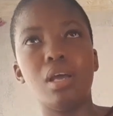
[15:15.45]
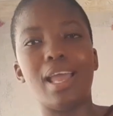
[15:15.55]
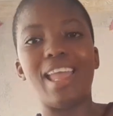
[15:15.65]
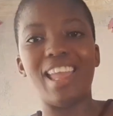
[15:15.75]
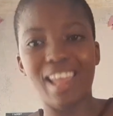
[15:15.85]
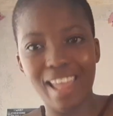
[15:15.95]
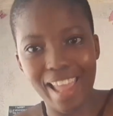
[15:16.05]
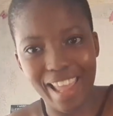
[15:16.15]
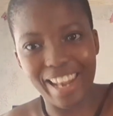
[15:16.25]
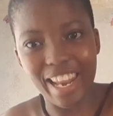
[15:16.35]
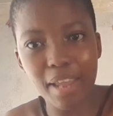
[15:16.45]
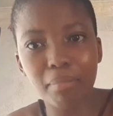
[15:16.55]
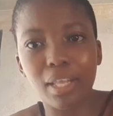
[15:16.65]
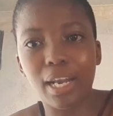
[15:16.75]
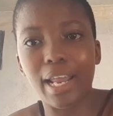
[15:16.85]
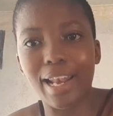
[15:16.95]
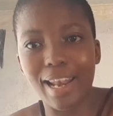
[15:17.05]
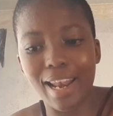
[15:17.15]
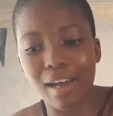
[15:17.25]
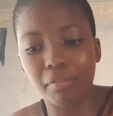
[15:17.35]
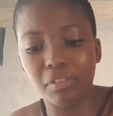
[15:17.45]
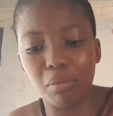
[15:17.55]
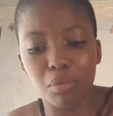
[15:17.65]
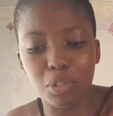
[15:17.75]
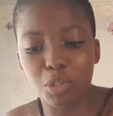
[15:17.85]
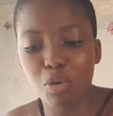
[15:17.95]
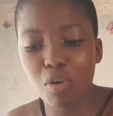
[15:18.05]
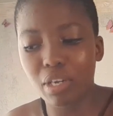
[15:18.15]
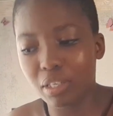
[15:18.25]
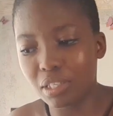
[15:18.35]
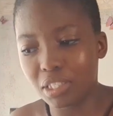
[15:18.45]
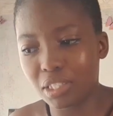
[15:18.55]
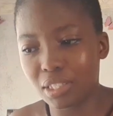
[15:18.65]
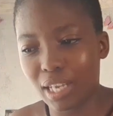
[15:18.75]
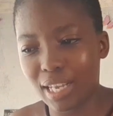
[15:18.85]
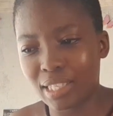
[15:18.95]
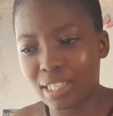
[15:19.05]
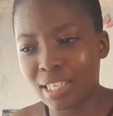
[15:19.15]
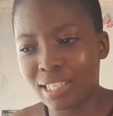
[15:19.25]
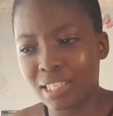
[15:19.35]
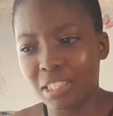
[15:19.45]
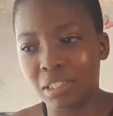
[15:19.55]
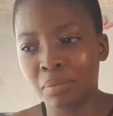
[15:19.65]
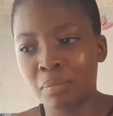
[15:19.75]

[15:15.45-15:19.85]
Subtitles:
Her name that I love the most. Your English, guys. English.